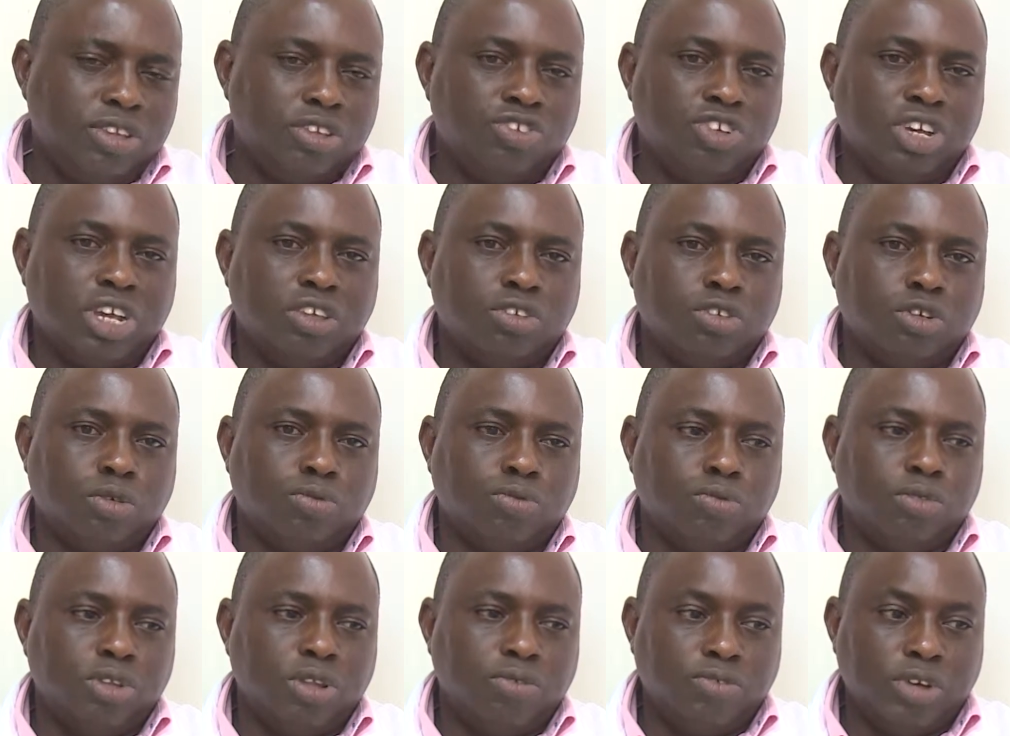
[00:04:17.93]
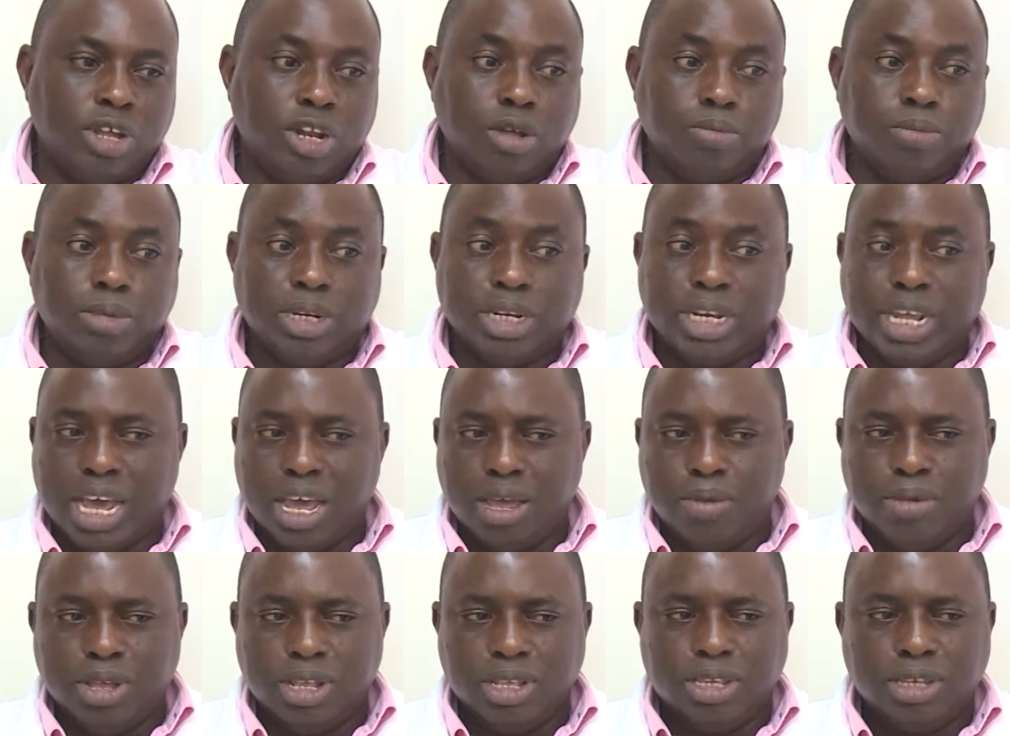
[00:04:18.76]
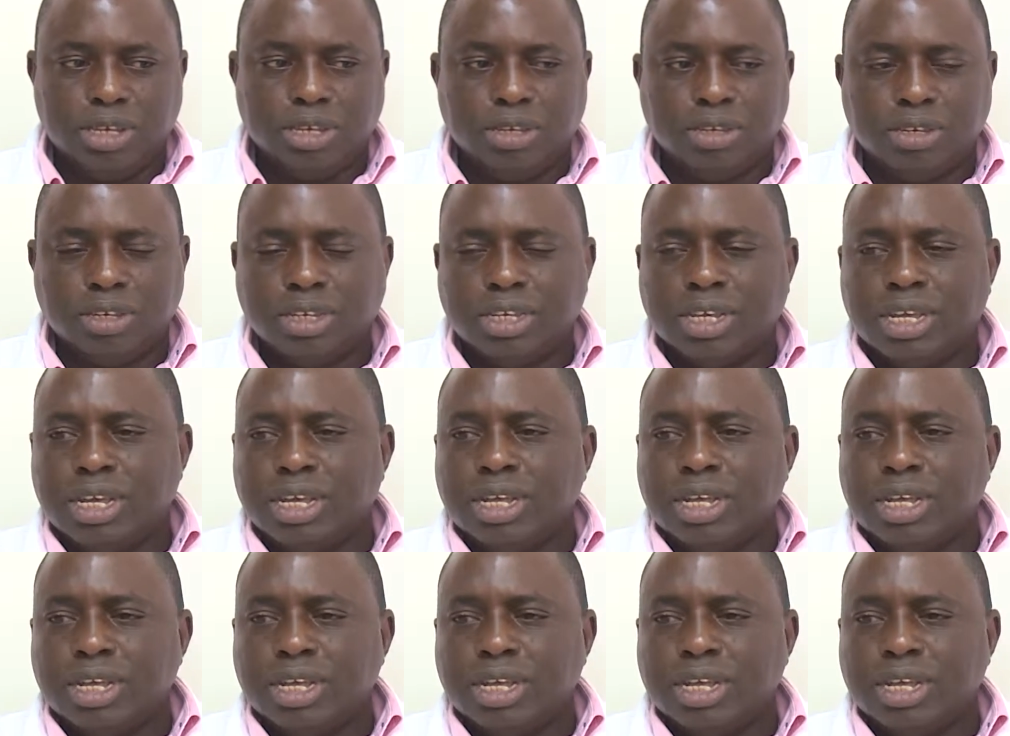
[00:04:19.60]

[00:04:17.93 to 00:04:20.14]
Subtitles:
the chance of developing diabetes.